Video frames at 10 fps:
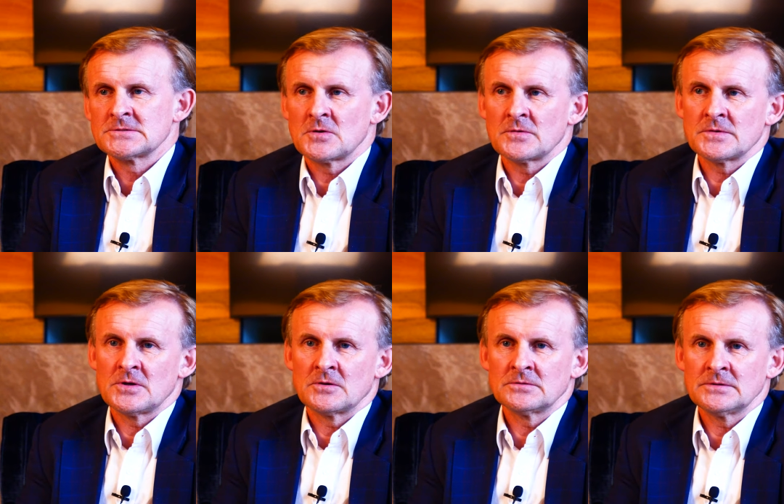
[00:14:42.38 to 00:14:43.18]
so
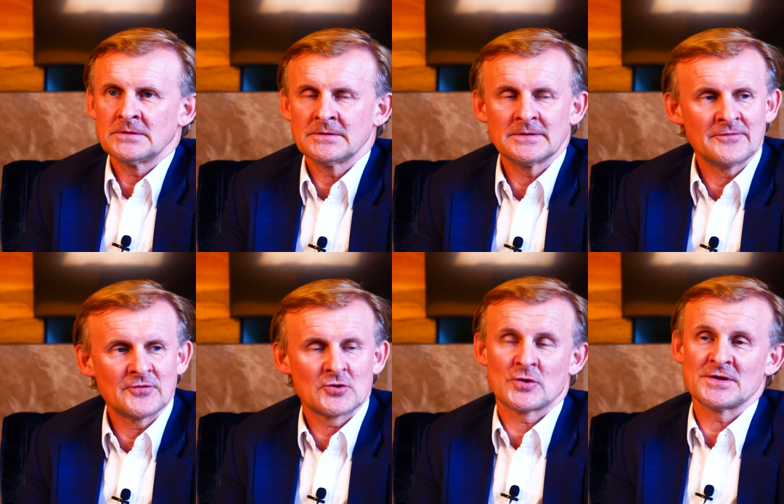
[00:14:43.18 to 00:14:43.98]
you know,
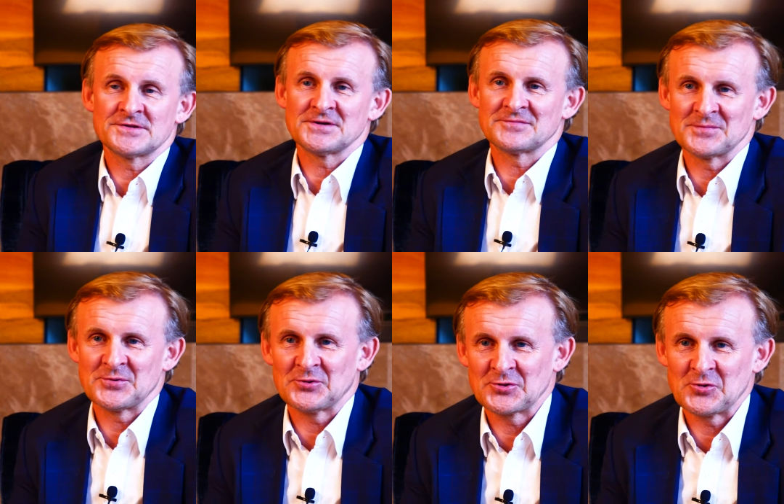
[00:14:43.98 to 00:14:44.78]
if you're crazy enough to
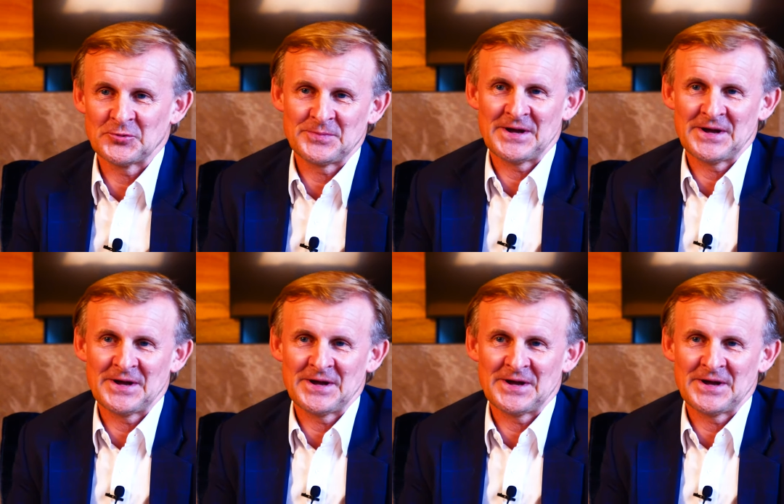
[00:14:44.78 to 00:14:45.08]
build a gold